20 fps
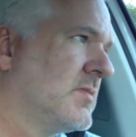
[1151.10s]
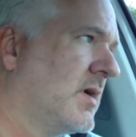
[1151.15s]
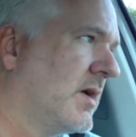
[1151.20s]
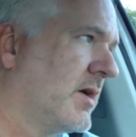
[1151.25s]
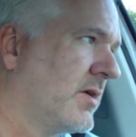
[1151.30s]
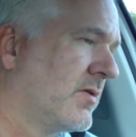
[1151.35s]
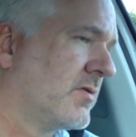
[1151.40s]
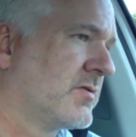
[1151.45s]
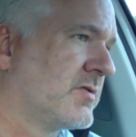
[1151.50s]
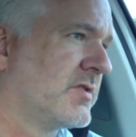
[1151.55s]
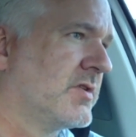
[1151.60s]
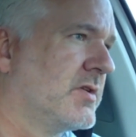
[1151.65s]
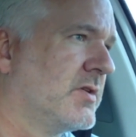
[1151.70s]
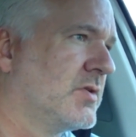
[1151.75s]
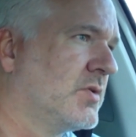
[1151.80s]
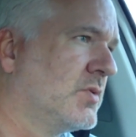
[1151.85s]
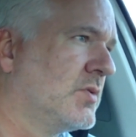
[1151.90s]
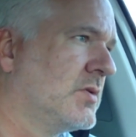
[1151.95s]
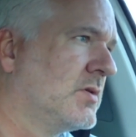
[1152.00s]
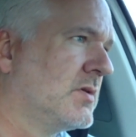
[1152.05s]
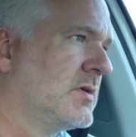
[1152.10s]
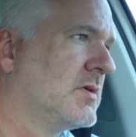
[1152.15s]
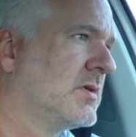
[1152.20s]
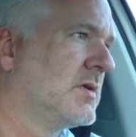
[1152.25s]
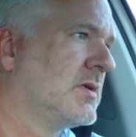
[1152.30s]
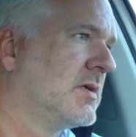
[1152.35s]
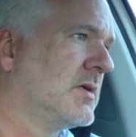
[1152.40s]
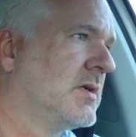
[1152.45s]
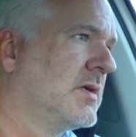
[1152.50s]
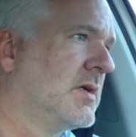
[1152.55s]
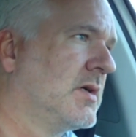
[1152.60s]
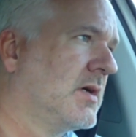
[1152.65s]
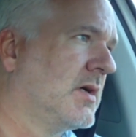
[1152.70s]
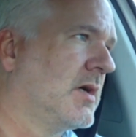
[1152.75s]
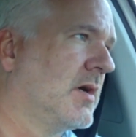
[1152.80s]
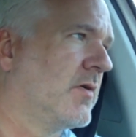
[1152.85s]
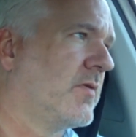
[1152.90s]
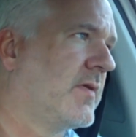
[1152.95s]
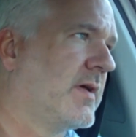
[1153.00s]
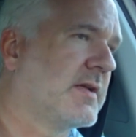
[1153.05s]
I don't know
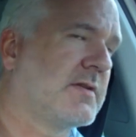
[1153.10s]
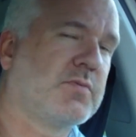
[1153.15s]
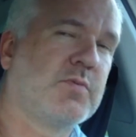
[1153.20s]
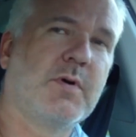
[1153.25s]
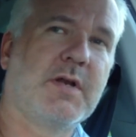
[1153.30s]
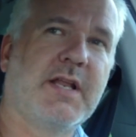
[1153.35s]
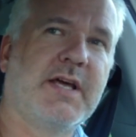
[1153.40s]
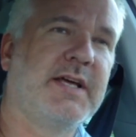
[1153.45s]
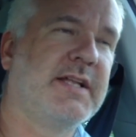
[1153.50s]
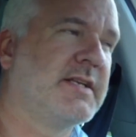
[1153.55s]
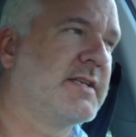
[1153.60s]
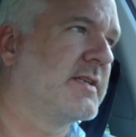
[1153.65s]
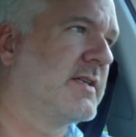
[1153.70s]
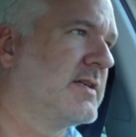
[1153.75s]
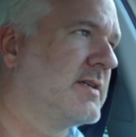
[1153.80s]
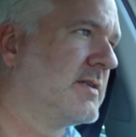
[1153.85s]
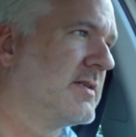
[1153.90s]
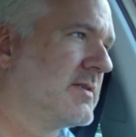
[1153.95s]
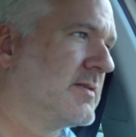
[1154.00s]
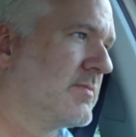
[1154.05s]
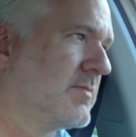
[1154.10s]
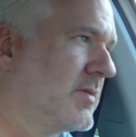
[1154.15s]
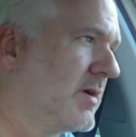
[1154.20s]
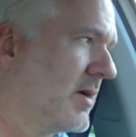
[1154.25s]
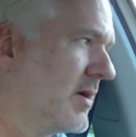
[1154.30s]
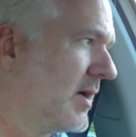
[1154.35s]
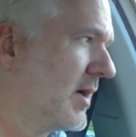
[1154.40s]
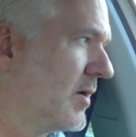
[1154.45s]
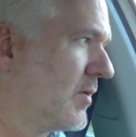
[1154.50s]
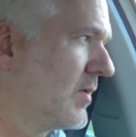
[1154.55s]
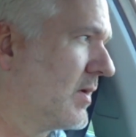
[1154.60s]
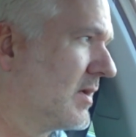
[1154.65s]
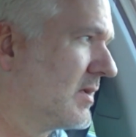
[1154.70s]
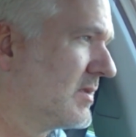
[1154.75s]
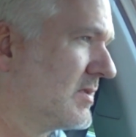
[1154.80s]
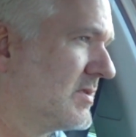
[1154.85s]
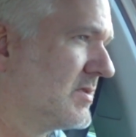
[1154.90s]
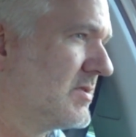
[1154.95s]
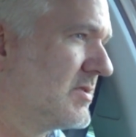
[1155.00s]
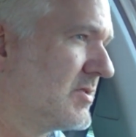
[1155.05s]
how that will end, but I will
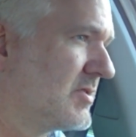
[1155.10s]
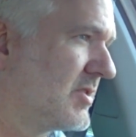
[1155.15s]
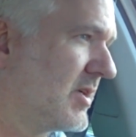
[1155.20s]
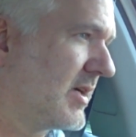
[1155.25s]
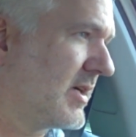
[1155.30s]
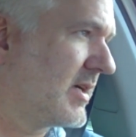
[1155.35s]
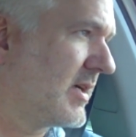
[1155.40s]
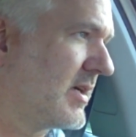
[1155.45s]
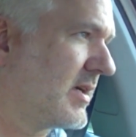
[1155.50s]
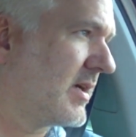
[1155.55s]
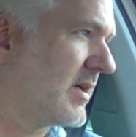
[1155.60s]
check.